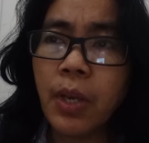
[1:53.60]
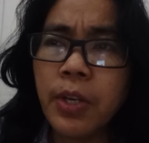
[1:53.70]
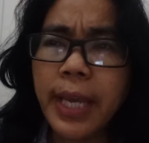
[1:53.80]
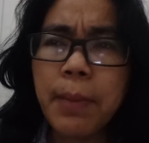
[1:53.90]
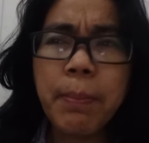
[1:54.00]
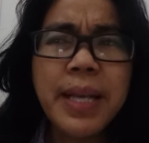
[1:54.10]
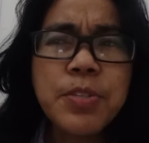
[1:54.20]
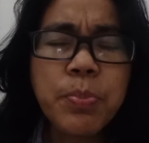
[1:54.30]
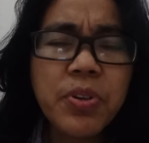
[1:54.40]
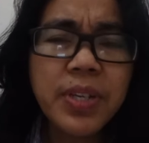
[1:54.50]
Okay,
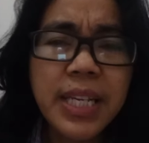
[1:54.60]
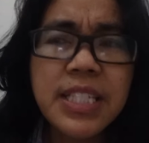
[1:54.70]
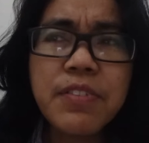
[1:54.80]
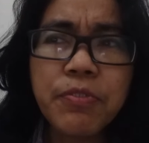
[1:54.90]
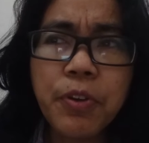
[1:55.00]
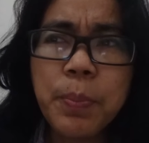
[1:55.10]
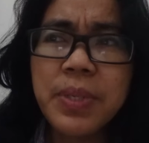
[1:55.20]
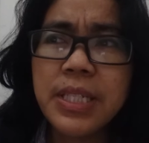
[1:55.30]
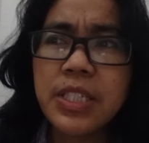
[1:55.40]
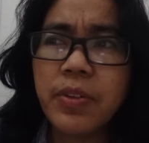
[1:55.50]
past progressive verb
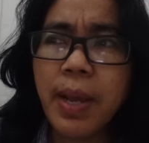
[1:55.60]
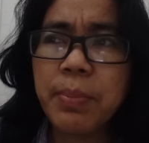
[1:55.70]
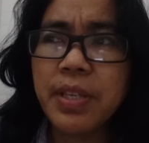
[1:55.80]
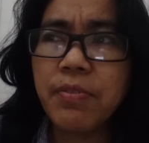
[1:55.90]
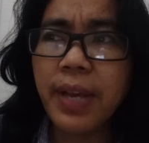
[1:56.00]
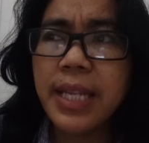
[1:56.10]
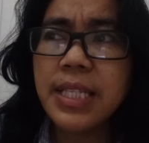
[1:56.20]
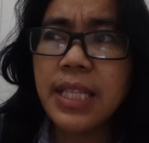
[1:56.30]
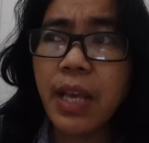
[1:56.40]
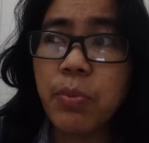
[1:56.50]
describe
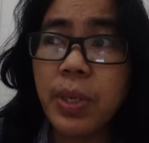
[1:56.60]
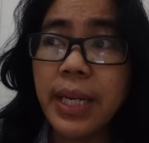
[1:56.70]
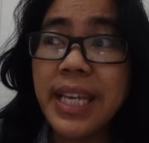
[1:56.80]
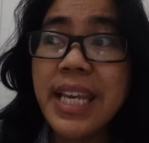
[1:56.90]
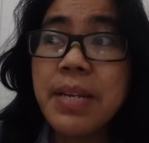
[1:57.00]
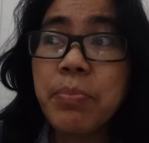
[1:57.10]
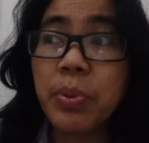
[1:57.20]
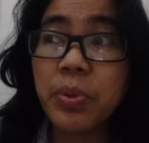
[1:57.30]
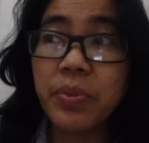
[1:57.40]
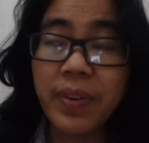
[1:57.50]
events that were in
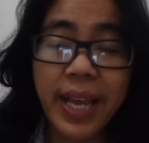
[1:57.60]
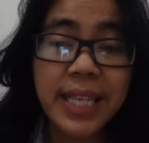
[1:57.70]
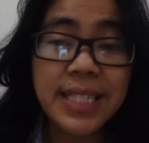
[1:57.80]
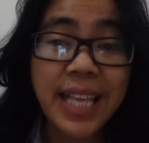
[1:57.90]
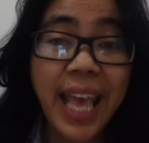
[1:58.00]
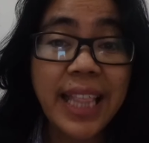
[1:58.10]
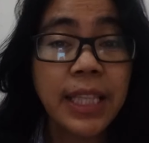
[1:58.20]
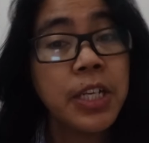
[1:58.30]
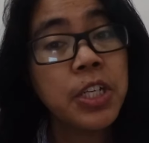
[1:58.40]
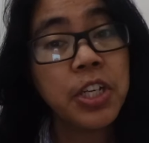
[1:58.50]
progress at
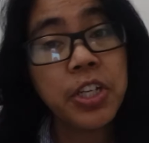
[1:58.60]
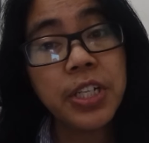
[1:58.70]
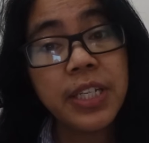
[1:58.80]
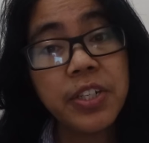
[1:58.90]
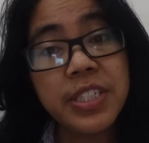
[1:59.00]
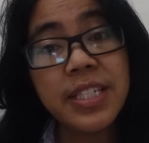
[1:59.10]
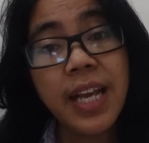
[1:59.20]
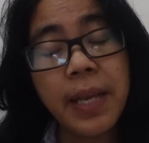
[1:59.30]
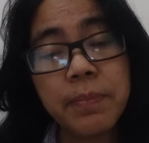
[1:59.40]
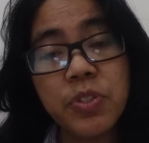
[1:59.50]
an earlier
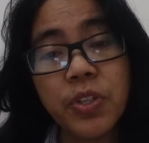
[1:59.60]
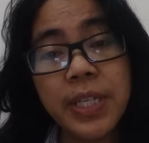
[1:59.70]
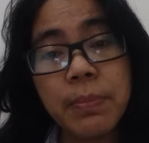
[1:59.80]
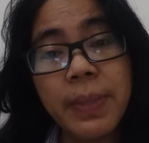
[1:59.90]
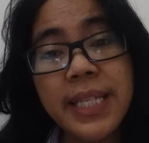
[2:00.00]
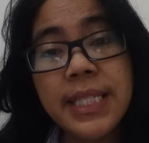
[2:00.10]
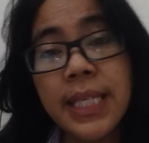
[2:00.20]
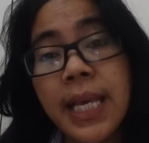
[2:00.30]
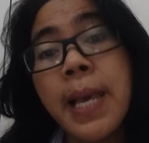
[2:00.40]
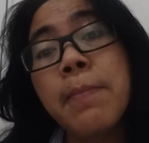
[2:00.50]
time. So it means
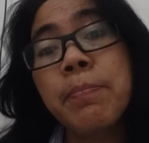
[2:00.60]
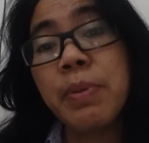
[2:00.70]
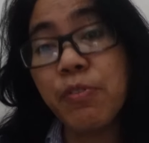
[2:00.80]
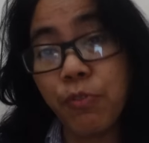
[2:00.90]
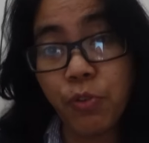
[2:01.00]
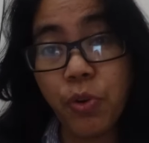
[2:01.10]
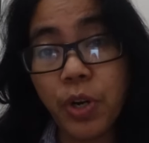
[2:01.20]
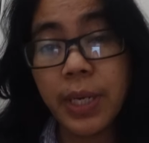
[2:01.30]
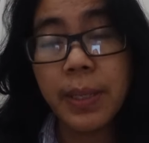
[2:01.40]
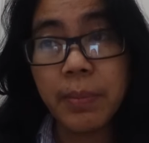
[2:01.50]

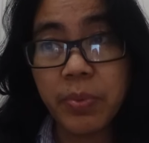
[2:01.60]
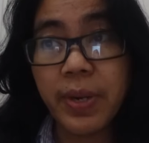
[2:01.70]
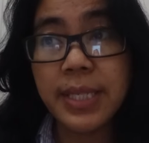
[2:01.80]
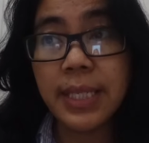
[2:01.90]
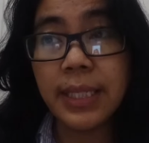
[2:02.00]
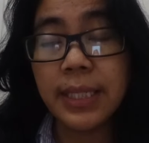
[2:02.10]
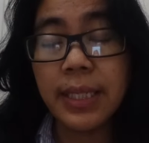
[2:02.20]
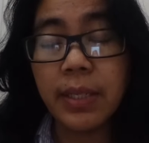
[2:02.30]
before present.